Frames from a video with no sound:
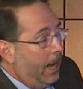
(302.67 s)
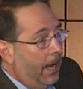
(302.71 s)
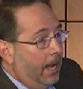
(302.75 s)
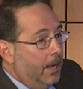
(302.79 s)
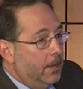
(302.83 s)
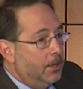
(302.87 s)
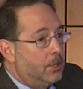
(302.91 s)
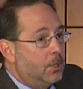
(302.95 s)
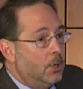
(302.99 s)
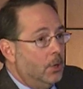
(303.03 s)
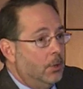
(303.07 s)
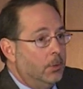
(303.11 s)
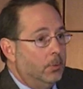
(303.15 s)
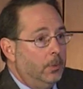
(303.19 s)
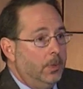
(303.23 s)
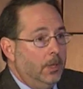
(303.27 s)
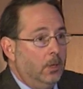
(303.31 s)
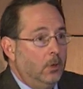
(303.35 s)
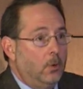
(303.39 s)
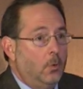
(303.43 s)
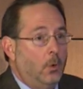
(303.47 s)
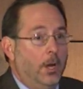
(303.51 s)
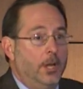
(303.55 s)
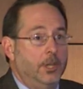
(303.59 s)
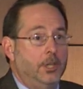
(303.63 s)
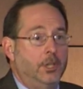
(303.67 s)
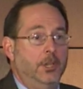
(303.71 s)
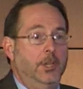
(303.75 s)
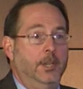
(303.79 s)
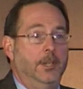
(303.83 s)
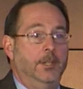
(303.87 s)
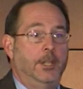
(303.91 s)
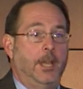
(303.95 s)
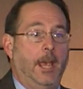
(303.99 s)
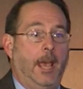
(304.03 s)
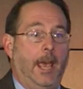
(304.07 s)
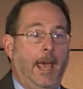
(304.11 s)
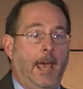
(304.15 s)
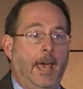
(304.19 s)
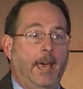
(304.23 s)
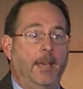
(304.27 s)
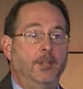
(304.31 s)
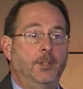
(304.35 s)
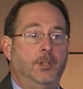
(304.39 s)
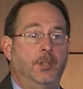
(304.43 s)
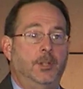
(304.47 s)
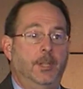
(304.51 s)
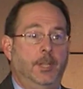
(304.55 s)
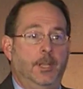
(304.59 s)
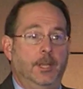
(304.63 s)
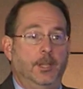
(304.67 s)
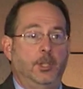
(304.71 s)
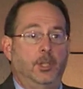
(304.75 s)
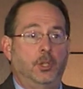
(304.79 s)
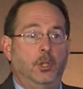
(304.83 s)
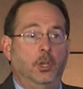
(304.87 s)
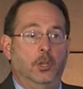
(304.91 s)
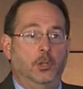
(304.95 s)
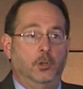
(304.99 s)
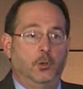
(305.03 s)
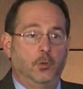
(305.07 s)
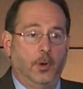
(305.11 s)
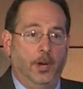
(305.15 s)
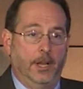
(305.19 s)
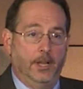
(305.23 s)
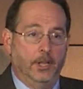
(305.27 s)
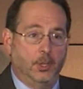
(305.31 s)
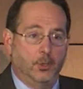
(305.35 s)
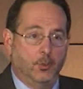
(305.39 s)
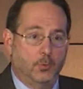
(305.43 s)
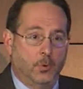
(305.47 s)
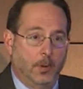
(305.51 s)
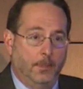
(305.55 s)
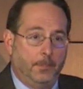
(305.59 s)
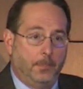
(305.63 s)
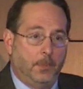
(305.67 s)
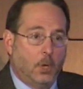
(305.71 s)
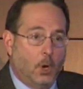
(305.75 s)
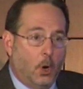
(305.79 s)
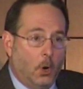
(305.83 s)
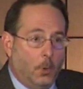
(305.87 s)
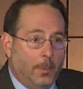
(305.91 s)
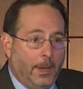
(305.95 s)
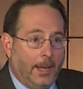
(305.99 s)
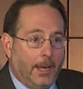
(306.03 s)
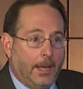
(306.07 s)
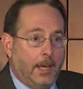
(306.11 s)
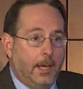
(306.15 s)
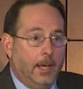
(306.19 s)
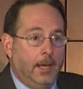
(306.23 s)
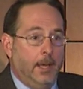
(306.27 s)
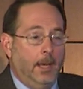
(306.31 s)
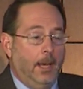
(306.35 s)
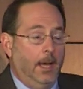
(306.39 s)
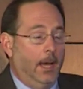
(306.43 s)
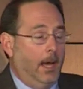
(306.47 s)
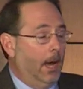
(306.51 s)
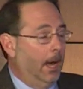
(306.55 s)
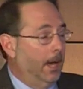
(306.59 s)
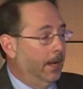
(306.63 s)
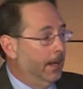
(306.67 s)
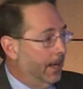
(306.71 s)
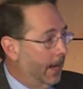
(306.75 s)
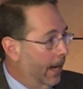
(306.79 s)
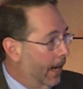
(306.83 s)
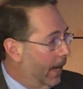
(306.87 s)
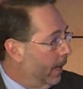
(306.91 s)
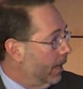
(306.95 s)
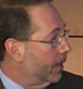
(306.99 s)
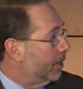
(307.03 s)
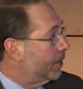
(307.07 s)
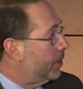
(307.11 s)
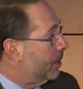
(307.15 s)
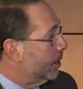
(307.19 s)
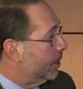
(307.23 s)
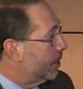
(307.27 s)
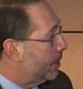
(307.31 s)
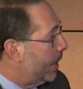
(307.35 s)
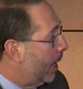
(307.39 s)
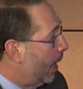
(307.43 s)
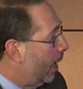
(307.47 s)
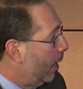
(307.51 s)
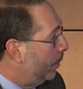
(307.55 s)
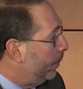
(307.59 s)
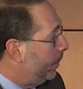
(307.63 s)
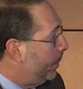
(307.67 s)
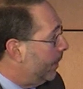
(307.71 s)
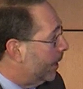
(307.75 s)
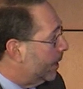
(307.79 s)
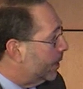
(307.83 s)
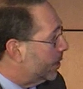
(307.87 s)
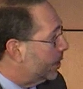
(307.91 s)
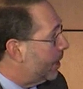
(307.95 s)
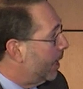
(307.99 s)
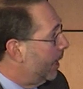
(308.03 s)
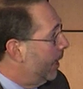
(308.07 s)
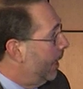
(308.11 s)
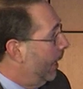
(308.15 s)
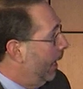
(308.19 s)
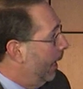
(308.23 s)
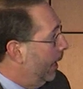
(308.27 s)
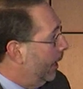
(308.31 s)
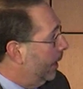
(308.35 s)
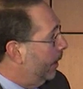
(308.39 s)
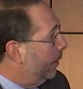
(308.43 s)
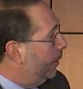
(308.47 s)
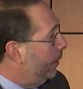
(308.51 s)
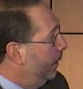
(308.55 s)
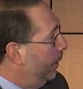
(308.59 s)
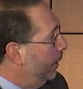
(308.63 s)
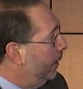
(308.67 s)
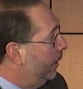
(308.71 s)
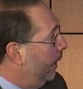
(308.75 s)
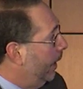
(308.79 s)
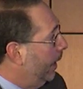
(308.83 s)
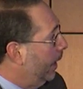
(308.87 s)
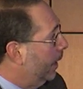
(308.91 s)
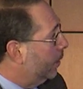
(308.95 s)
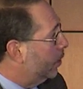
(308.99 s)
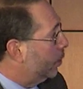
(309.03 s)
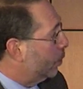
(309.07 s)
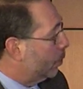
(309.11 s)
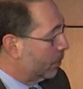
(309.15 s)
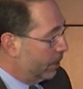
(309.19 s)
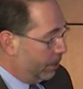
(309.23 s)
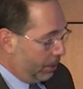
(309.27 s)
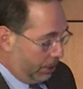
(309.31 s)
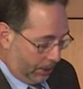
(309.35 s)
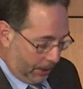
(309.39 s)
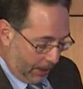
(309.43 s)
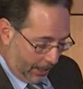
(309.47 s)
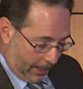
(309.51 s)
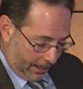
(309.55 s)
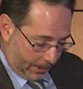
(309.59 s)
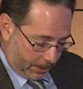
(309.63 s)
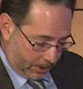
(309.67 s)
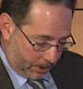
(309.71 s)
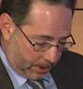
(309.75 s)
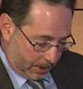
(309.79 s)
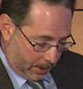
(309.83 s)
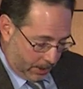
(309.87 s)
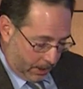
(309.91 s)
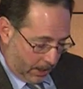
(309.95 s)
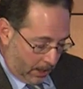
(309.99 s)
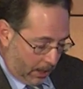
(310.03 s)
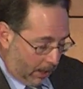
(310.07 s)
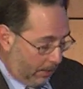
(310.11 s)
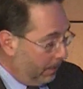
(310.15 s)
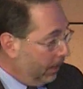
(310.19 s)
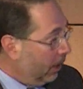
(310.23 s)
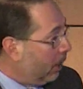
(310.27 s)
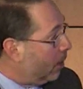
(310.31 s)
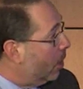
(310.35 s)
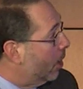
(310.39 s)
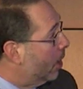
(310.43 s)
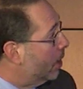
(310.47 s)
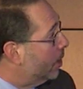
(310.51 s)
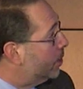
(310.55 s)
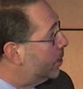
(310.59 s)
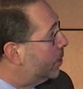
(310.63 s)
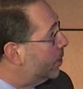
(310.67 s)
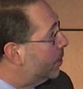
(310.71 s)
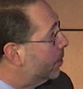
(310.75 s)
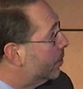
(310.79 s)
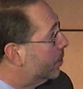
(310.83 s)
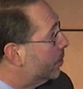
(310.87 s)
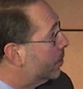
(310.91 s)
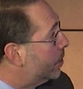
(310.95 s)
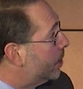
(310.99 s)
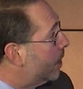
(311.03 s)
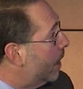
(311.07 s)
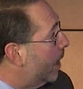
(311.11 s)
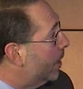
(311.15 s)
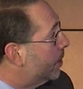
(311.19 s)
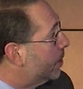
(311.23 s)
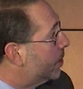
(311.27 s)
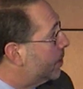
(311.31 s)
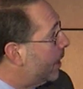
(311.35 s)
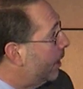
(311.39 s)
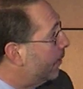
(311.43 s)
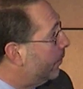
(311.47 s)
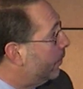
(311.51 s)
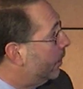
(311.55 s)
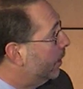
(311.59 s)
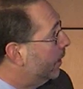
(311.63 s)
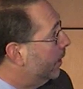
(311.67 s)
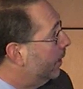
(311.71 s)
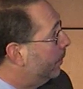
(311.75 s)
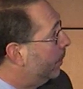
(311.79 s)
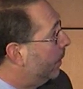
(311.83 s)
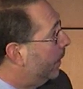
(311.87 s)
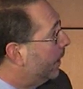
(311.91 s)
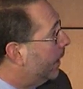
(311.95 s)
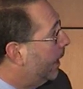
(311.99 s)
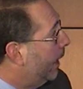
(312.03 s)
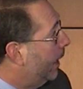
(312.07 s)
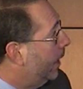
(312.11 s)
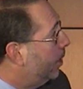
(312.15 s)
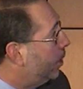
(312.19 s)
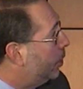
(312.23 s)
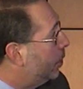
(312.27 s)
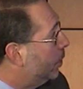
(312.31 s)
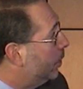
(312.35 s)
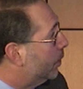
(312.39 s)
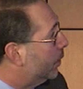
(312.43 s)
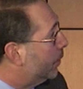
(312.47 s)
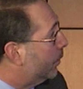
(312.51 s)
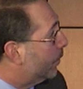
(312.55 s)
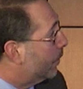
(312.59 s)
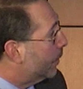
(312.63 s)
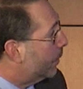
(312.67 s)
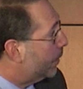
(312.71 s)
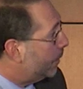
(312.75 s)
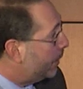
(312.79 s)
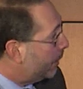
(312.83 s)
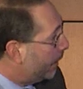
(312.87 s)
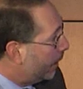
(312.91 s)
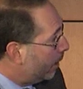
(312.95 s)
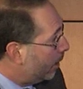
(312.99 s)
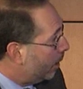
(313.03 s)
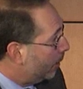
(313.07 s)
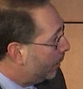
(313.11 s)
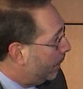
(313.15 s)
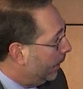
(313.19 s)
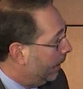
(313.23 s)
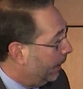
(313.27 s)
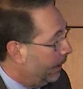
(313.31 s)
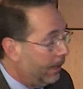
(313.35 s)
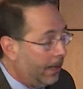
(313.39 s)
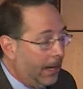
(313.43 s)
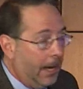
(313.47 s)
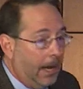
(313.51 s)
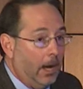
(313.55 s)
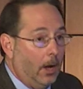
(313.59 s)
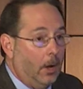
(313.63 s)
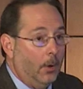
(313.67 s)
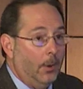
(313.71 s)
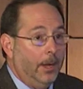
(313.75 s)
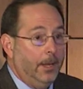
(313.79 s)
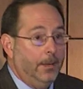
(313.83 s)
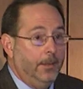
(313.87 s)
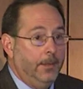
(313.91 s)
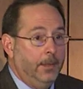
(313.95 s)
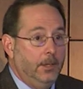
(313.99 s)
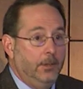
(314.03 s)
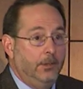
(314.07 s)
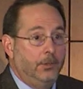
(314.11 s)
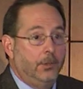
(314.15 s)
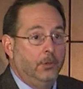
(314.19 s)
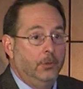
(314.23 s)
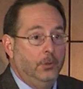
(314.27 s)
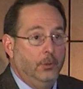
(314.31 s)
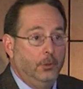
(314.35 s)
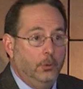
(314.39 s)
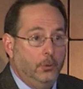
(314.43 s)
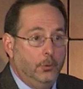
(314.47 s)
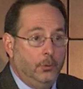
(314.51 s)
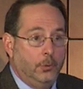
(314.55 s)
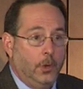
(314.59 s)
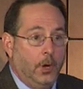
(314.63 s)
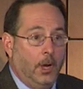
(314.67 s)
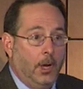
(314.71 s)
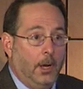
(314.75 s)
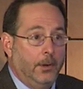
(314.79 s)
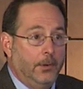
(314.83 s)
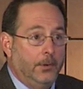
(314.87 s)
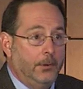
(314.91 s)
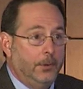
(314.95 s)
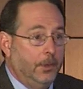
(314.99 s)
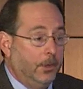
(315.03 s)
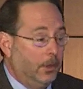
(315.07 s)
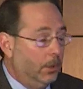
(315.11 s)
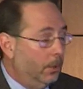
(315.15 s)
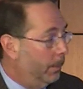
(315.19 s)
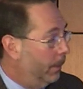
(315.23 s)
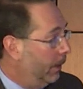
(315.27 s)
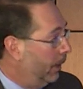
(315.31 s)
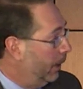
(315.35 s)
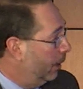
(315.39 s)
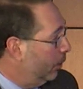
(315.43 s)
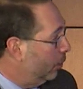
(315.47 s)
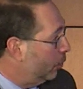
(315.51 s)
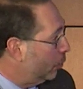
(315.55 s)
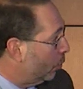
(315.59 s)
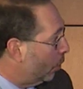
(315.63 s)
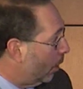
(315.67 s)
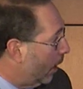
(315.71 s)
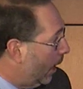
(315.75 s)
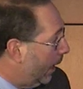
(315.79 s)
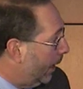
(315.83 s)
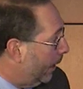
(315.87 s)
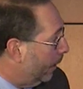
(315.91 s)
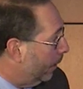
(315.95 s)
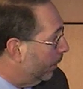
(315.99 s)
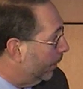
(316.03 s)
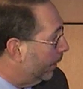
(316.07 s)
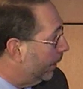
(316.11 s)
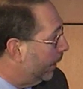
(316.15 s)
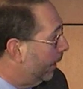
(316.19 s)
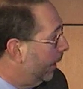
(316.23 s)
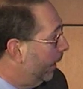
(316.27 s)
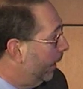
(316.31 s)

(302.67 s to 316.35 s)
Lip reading: And so the real question is, has this transcriptomic analysis helped us? And I think the answer is yes, because there's several implications for therapy now, and these are new drugs that are being trialed.